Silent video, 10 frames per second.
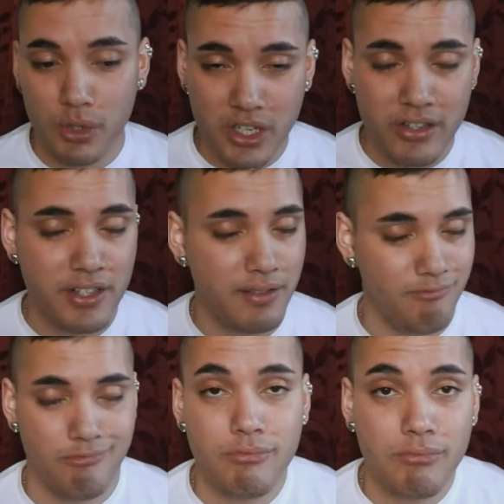which is
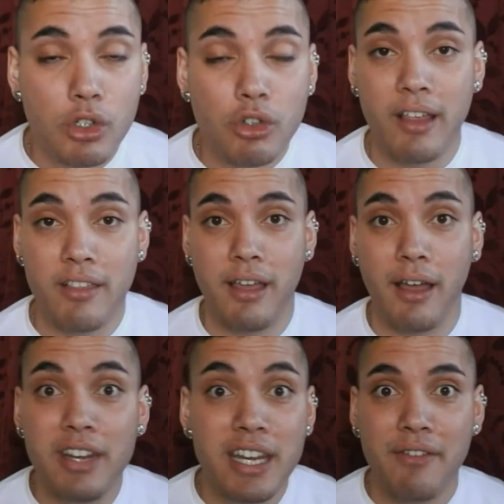
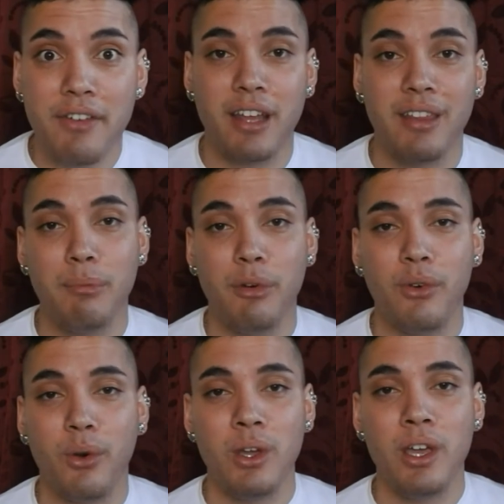crazy. I've never done that
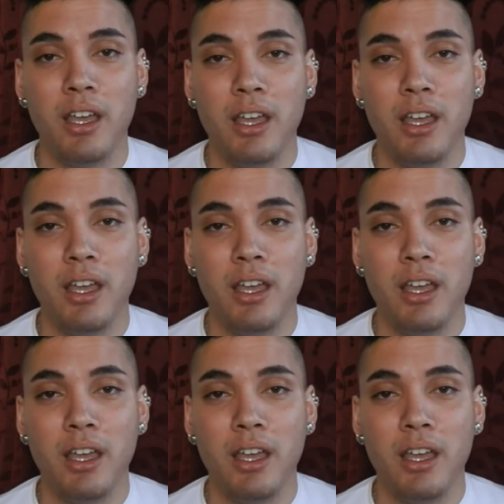before.